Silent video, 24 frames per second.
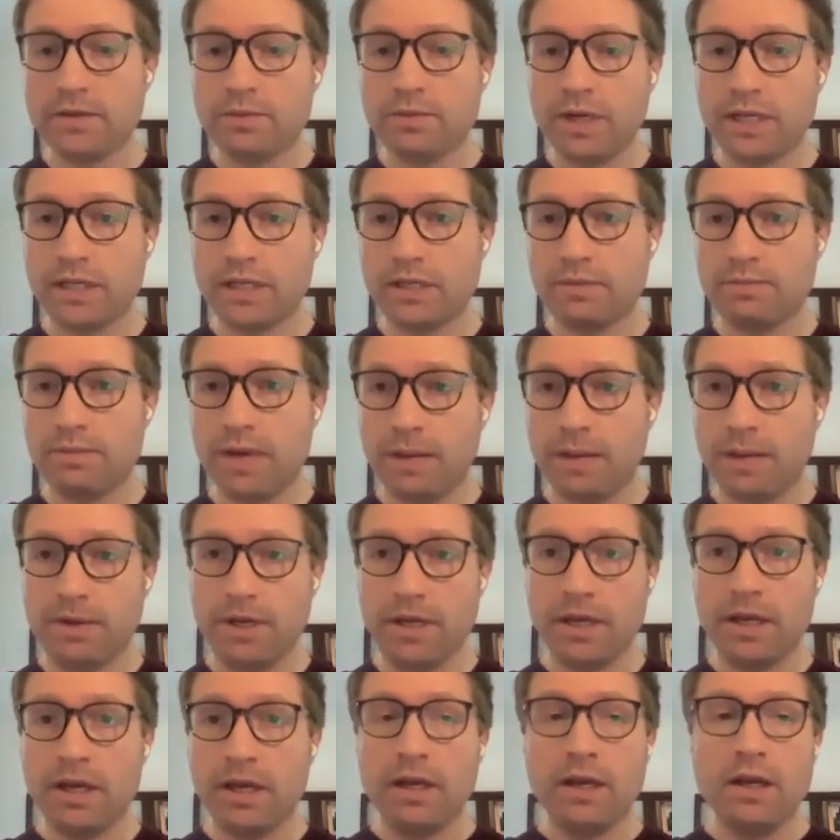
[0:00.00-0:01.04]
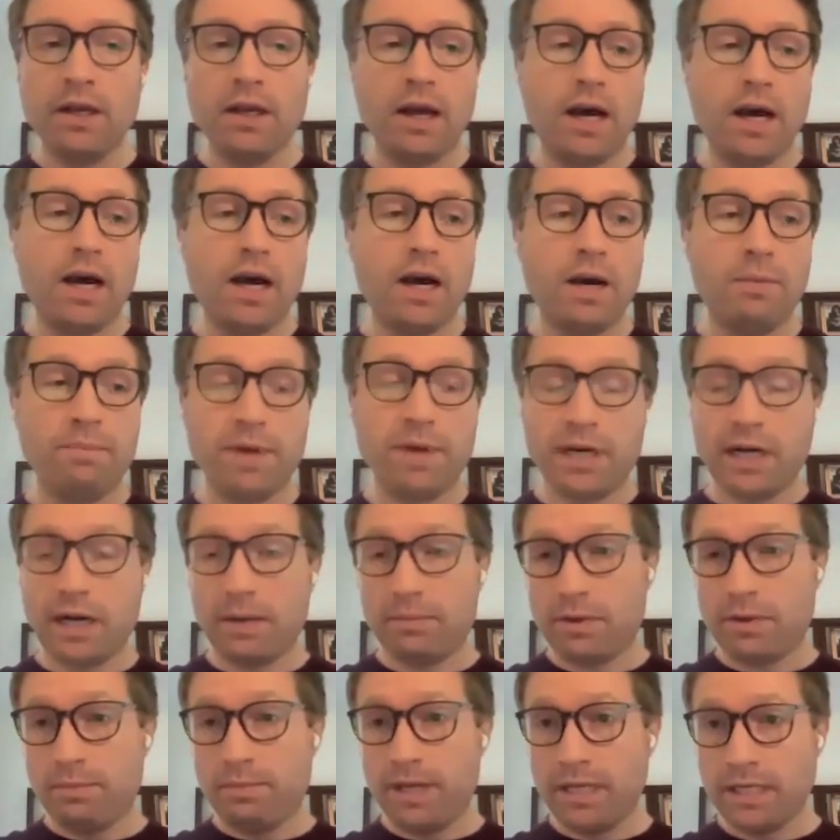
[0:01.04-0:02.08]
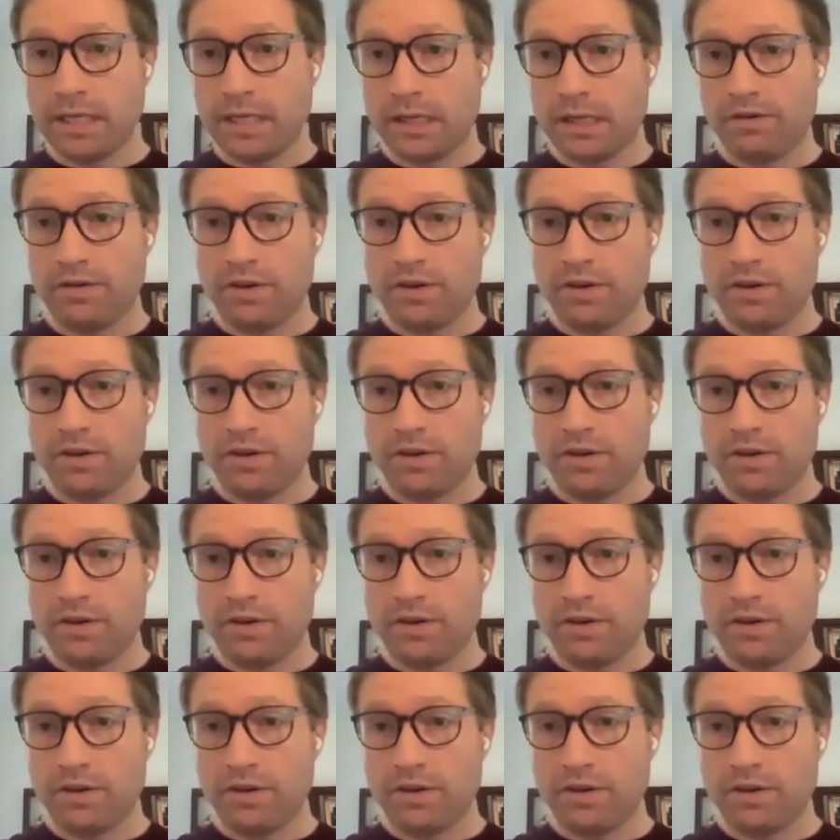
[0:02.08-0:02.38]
Weeks is maybe a bit optimistic.